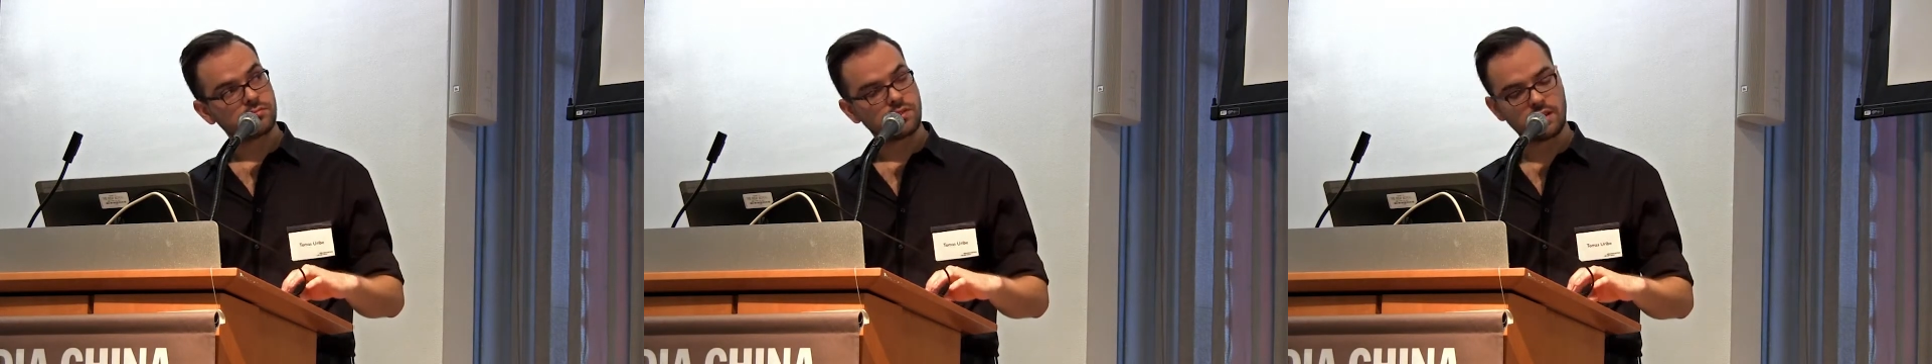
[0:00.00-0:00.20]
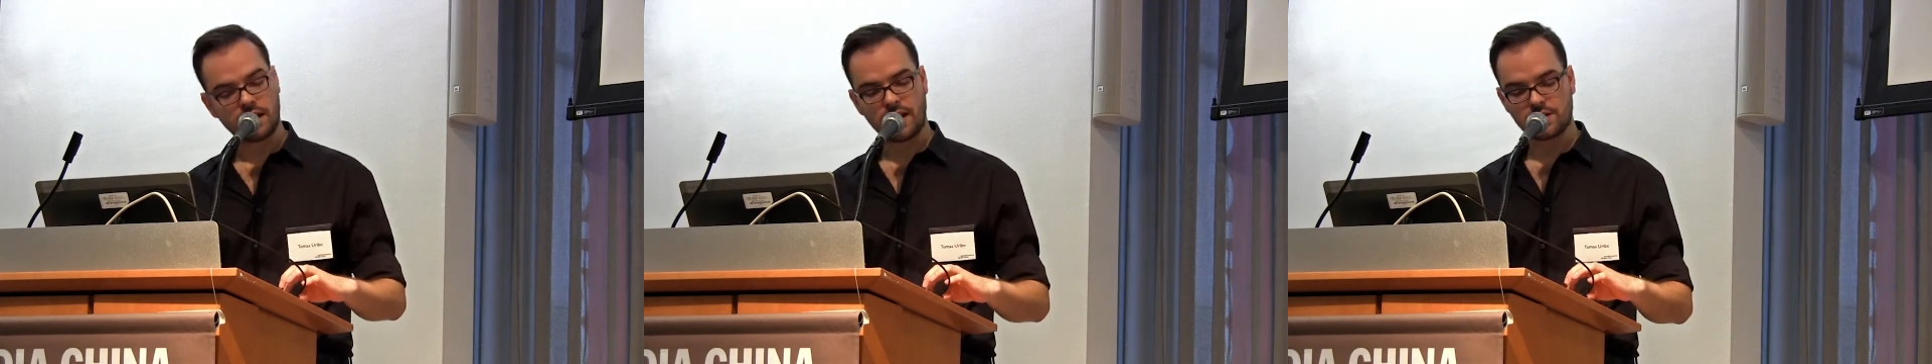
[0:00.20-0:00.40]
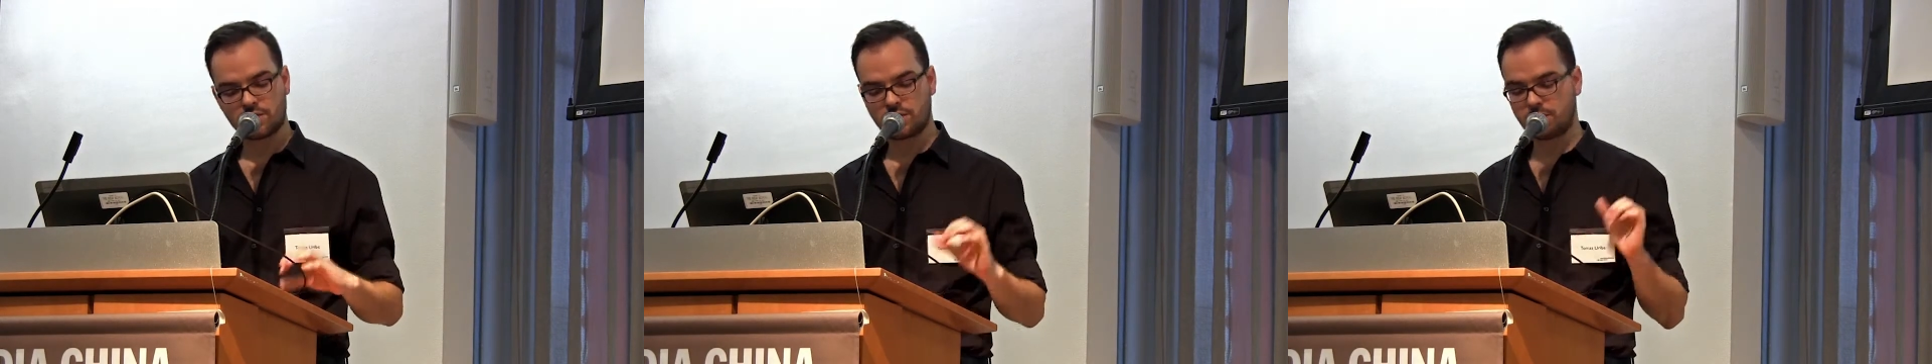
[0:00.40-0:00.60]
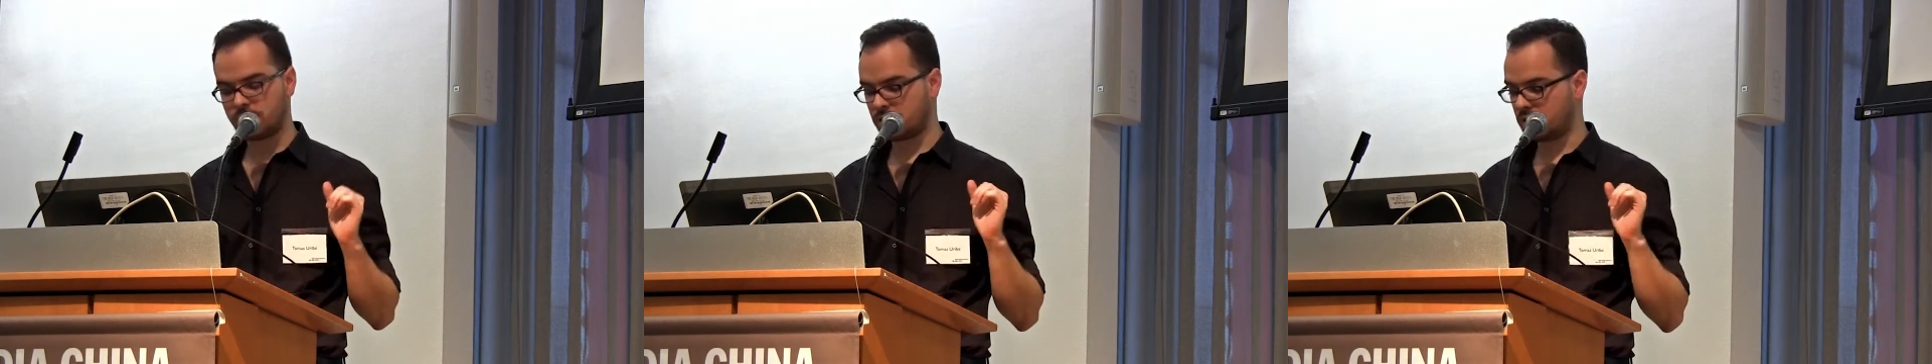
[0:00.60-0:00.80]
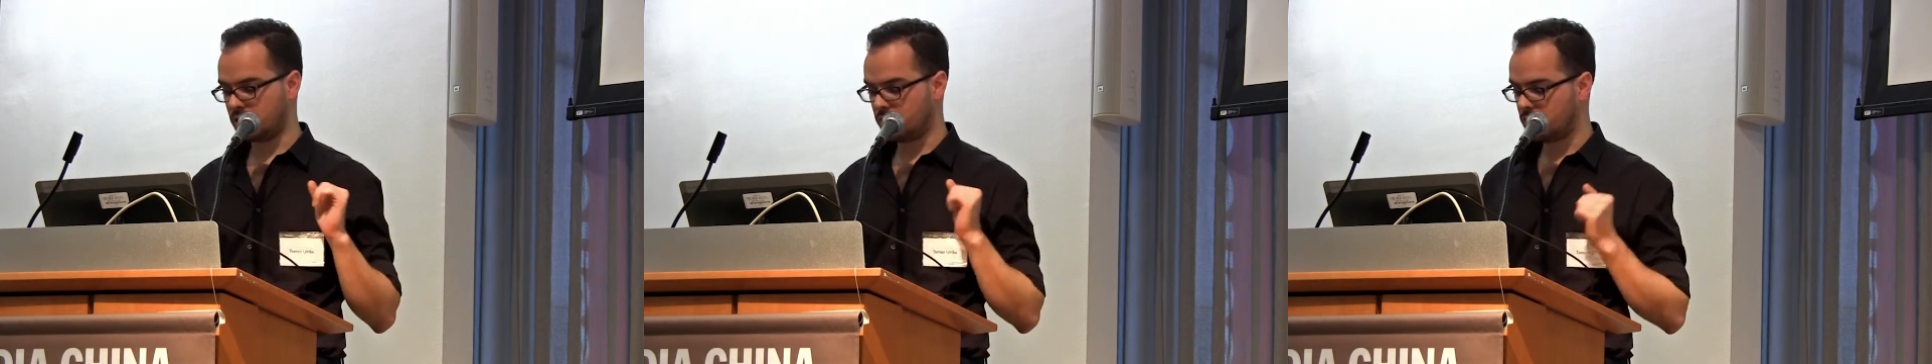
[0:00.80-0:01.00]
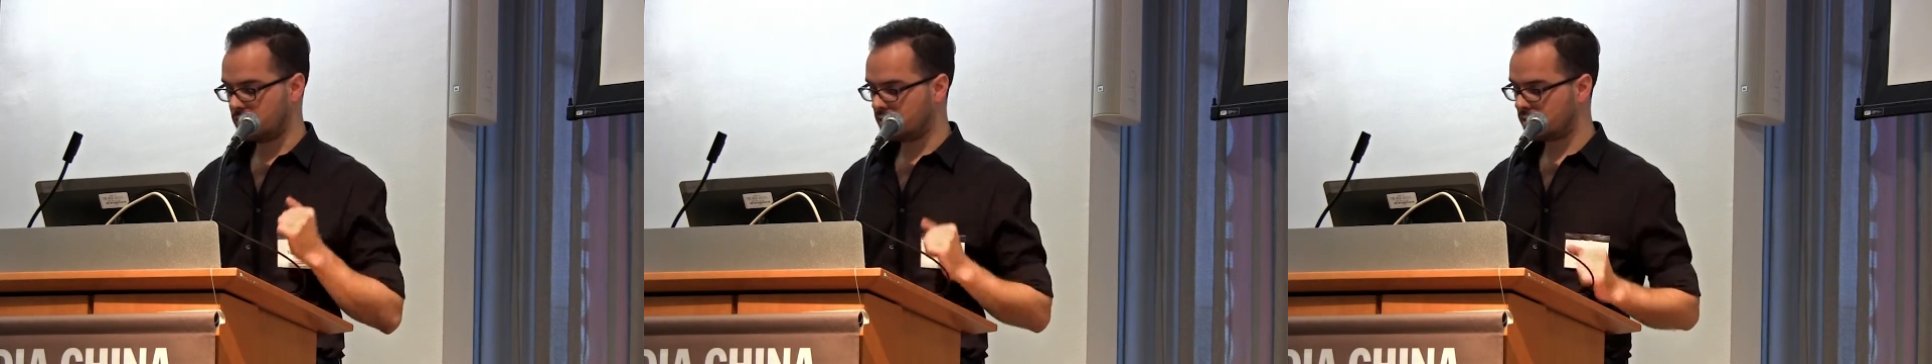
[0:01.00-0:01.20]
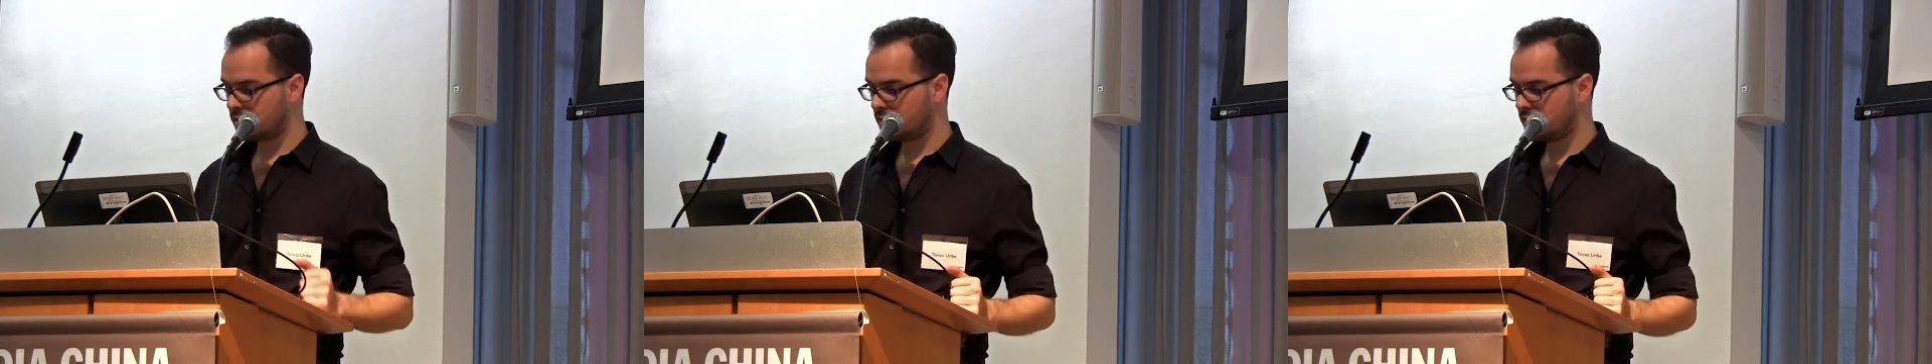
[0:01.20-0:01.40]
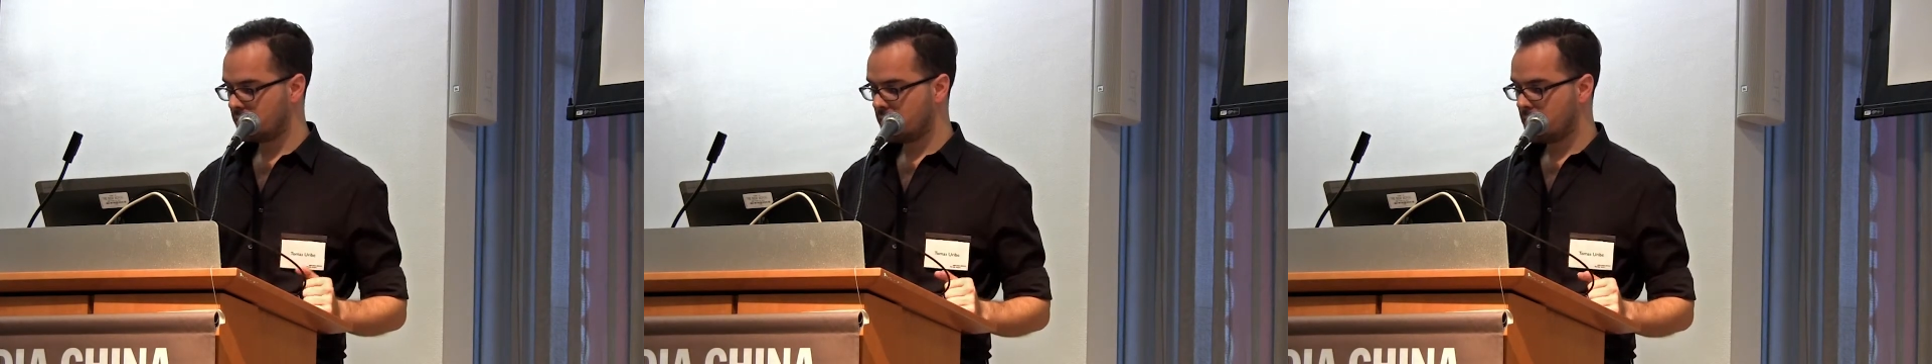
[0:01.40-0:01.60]
classroom
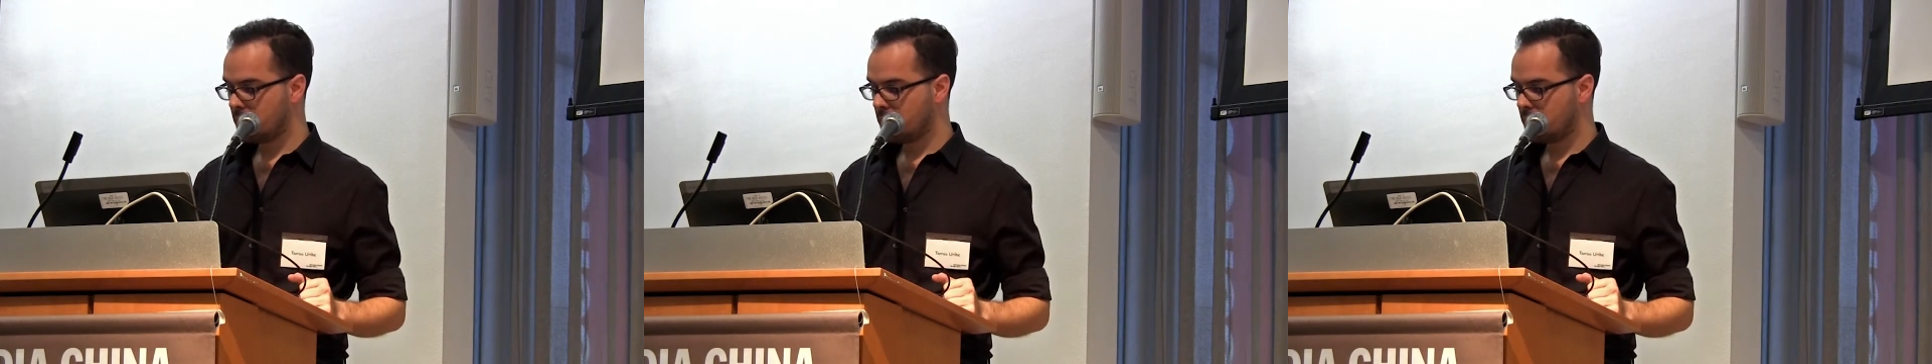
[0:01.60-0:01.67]
activities.